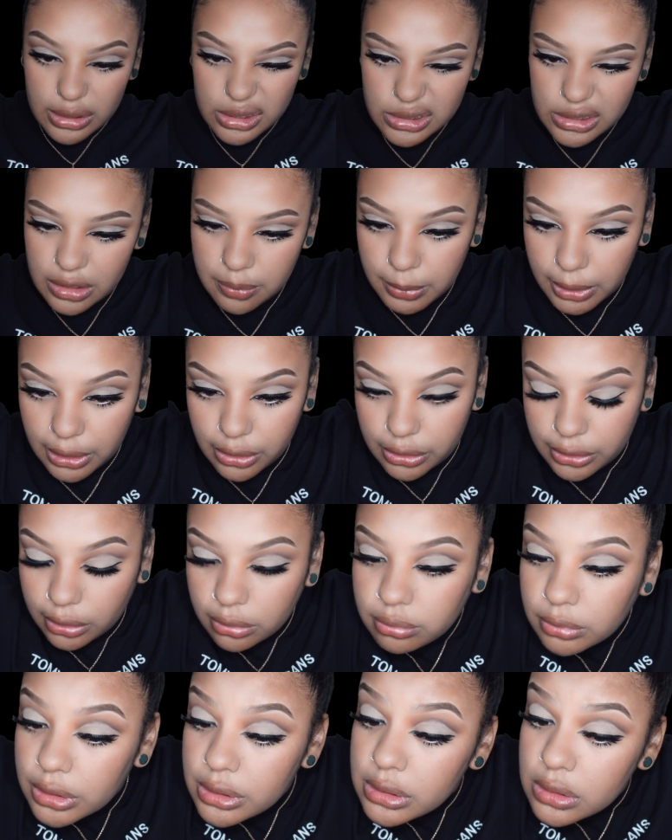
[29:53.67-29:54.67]
let's take my hair
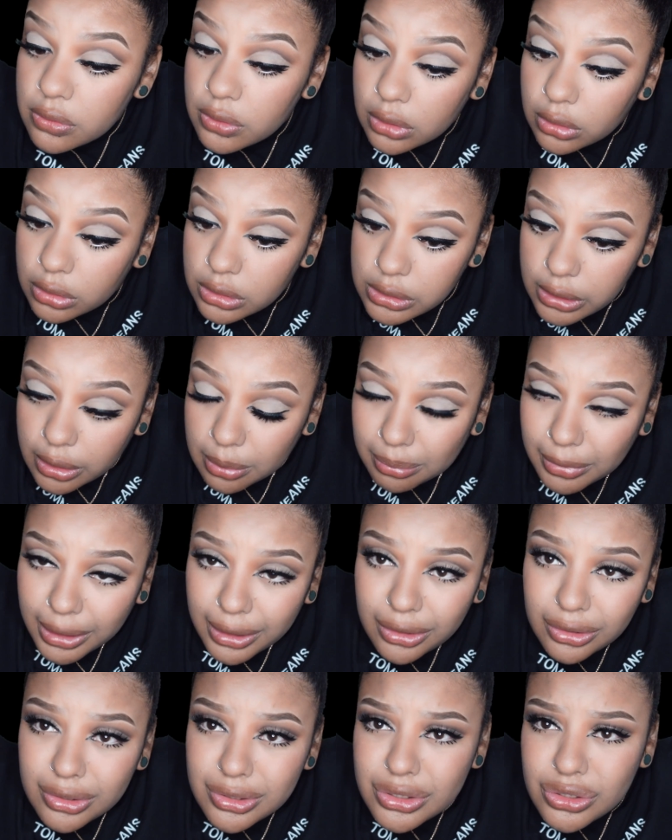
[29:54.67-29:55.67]
down. Let's see what it looks like. My
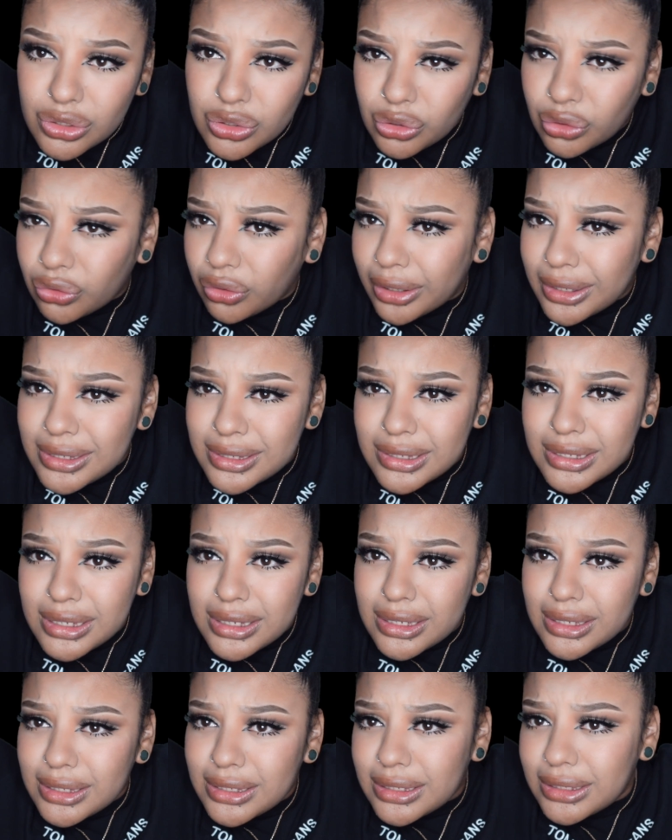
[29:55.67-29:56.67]
hair is
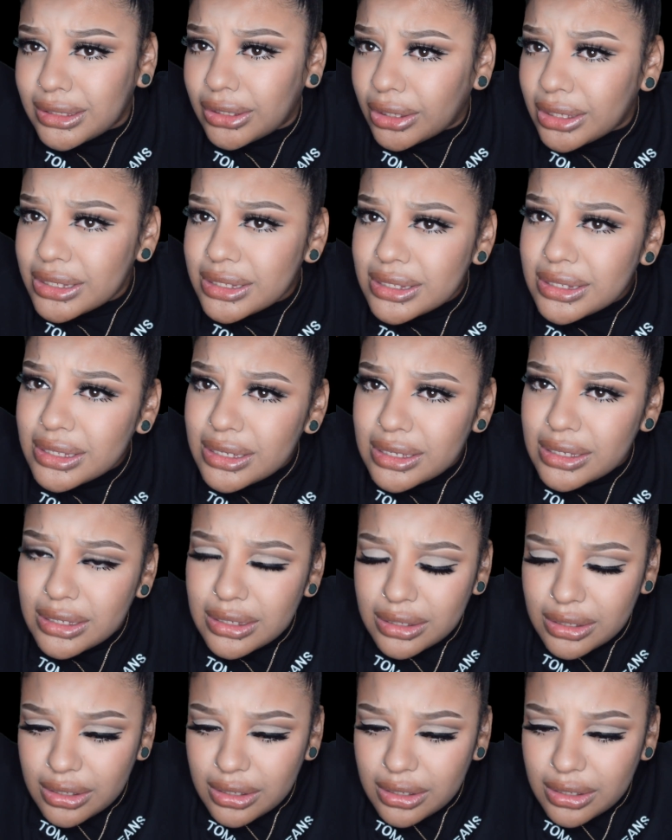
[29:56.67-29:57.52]
crusty, dusty.